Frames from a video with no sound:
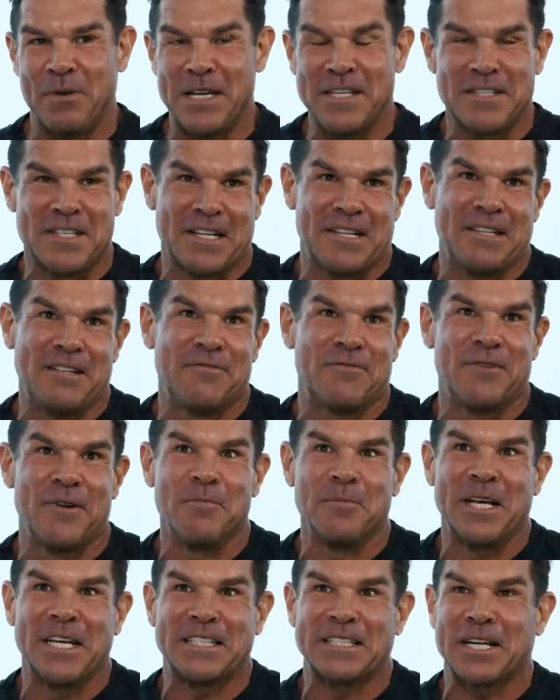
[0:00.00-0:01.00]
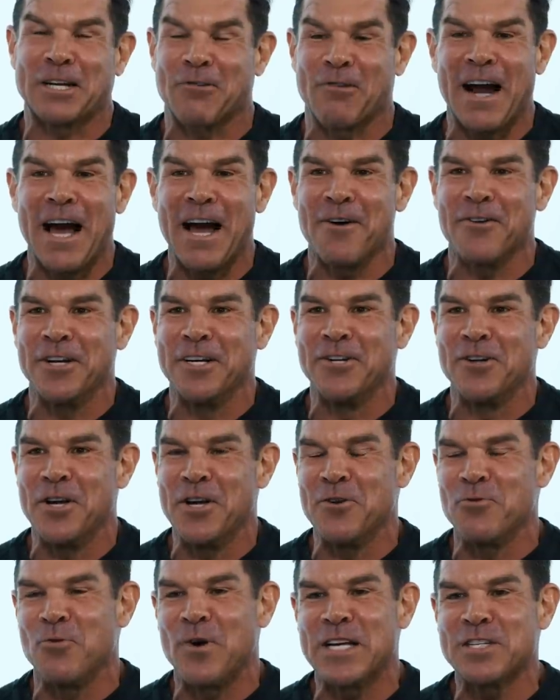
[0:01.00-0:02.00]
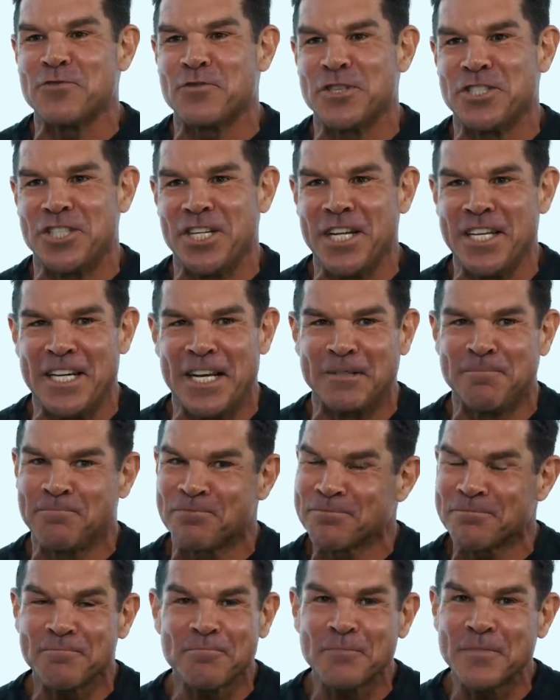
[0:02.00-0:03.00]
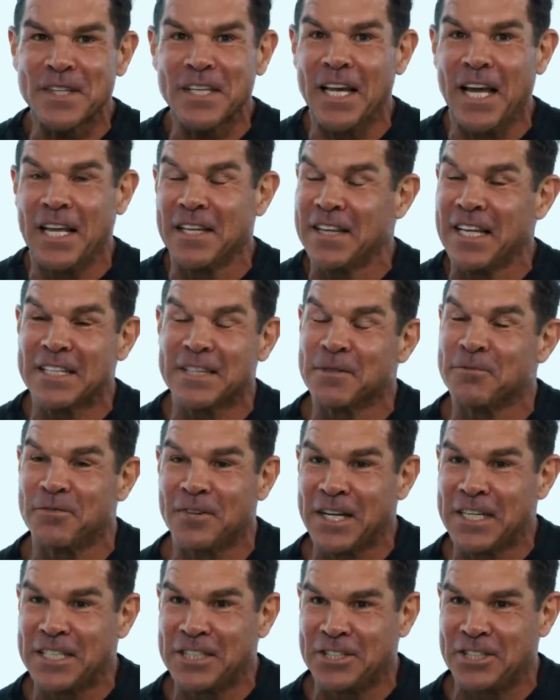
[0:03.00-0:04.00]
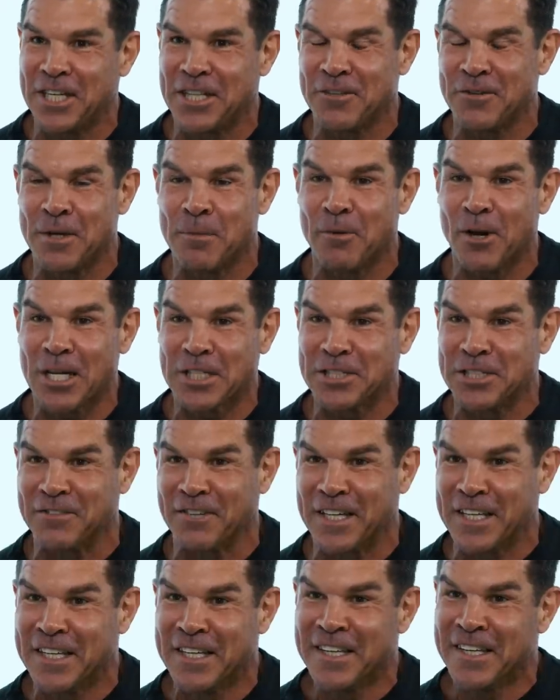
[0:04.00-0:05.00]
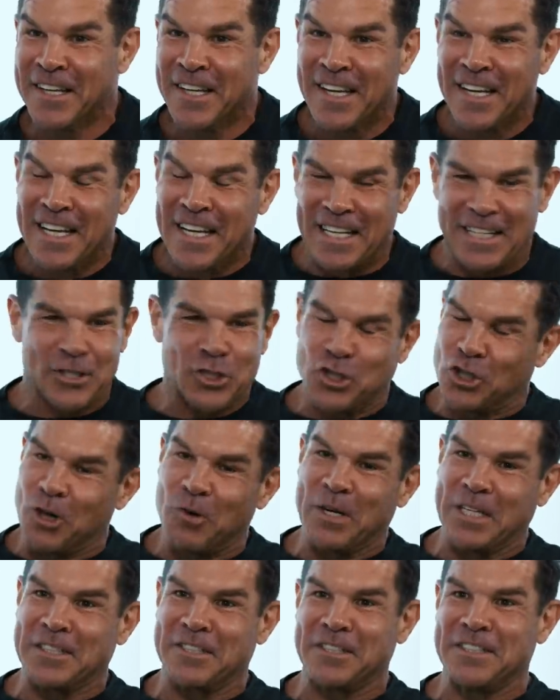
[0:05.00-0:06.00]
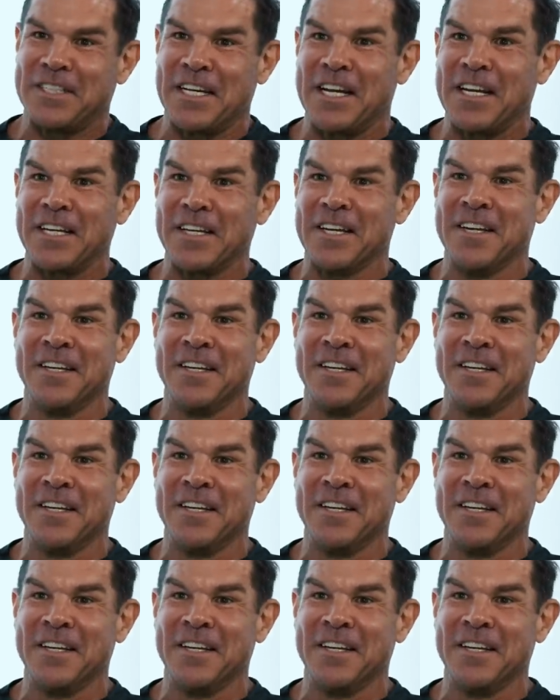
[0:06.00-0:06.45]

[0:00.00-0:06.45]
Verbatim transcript: basically from like the crowd in in West Virginia and let them fight each other yeah. in a boxing ring. It's so entertaining.